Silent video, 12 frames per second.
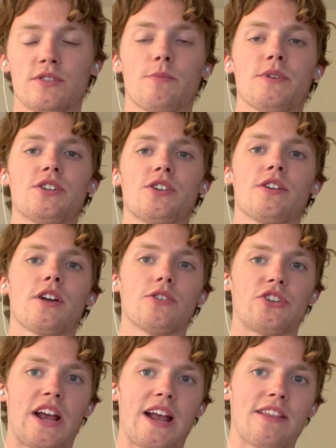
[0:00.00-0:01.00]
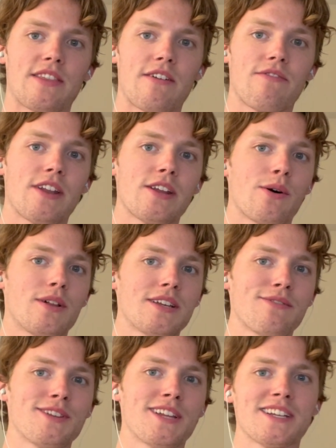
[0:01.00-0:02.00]
So be sure to go check out that video. I'll
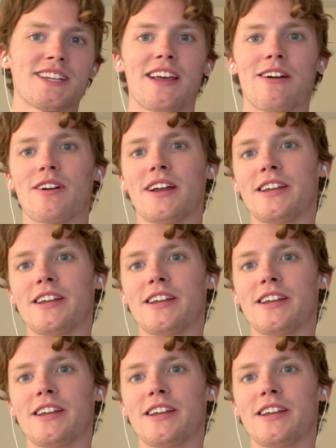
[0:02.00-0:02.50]
leave a link to that right